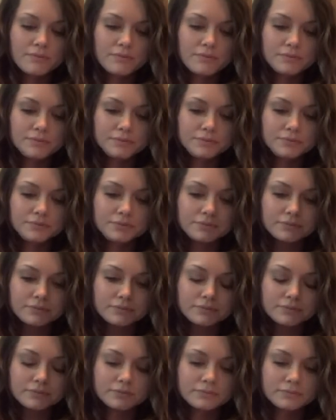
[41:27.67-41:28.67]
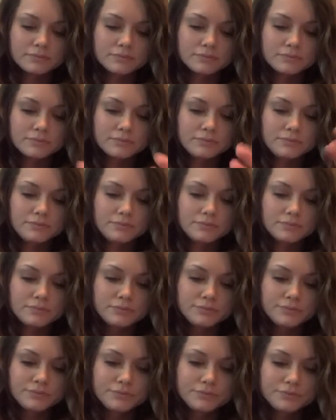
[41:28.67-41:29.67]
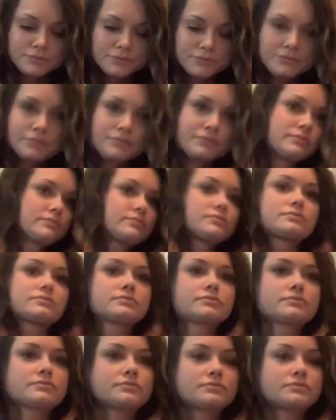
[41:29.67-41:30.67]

This person isn't speaking.